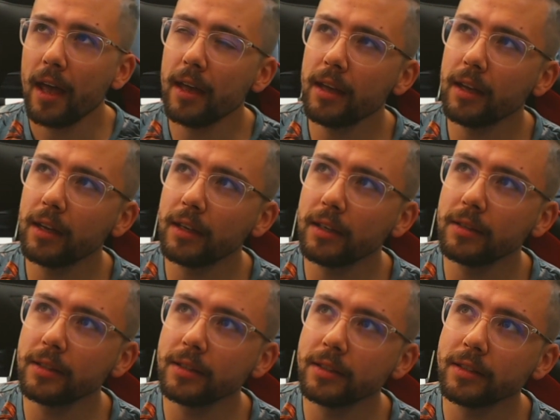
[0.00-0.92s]

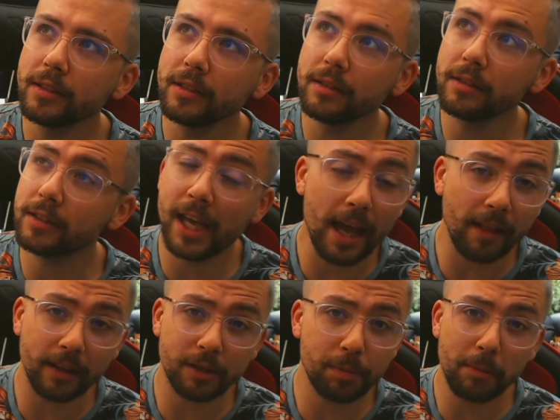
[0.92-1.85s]
and
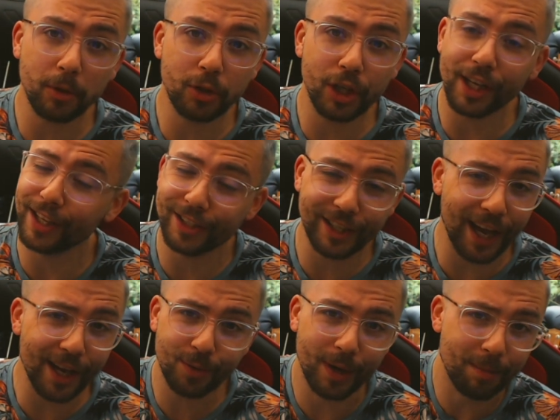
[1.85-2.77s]
yeah, that's pretty much it. Let's
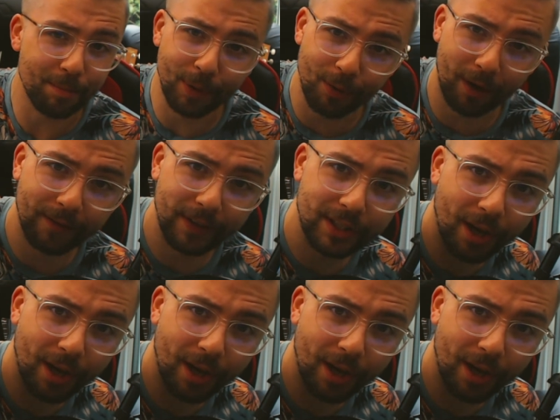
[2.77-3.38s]
get into it. Put your rock over